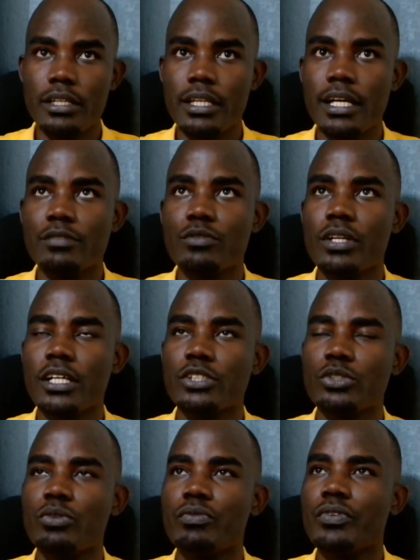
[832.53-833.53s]
will have to
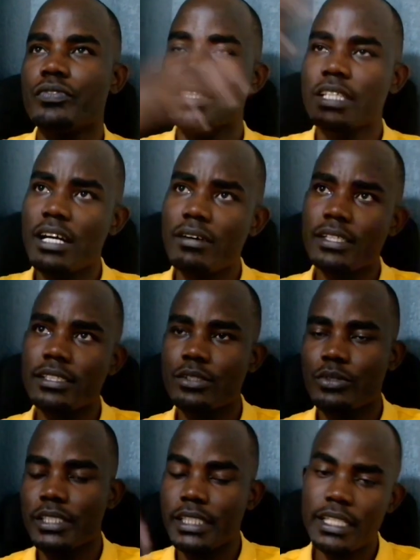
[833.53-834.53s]
last you 15 hours
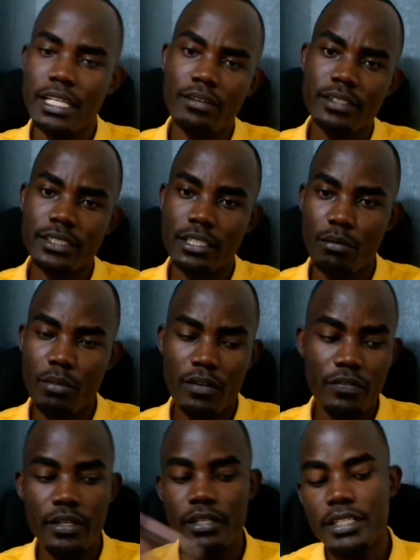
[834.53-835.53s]
or 10 hours and
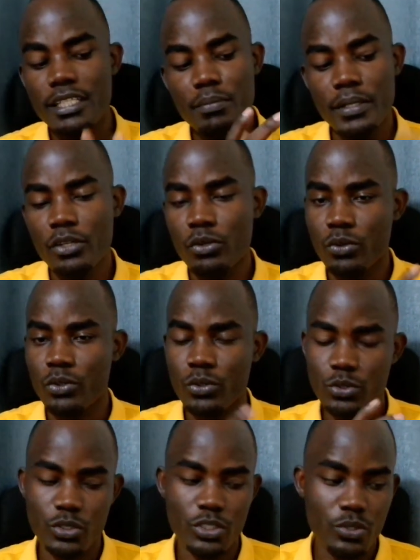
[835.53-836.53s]
above, depending on
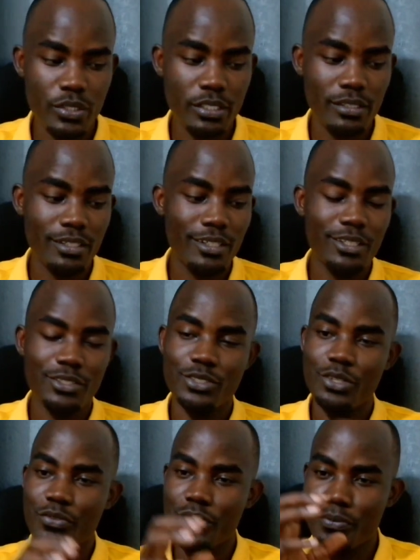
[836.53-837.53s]
what you're doing. So
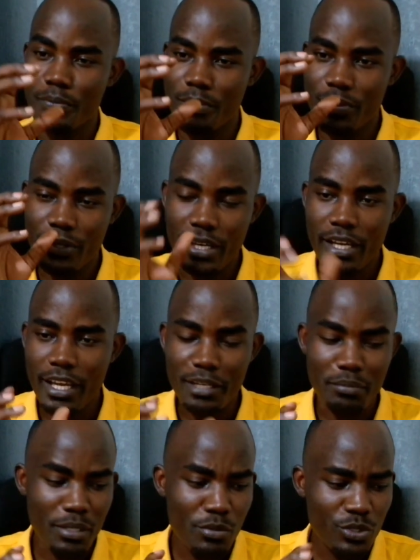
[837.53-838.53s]
if you
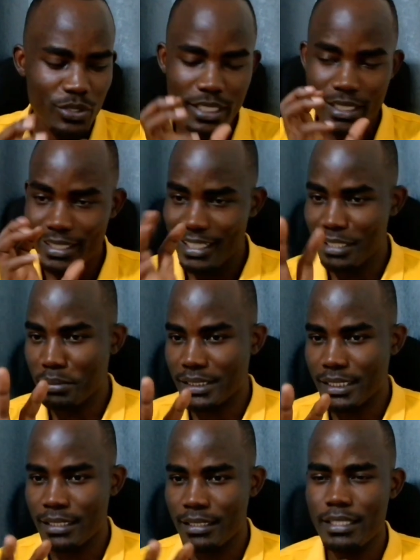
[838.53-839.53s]
can be able to get
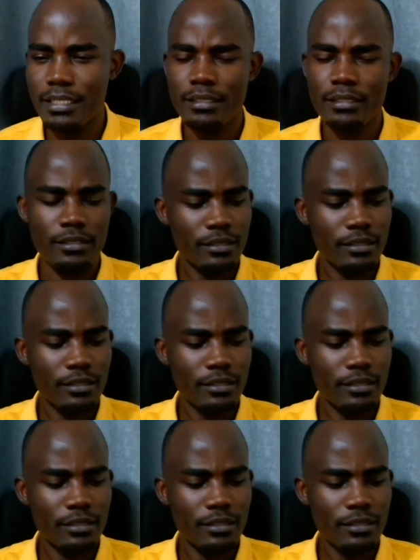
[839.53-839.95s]
30%, then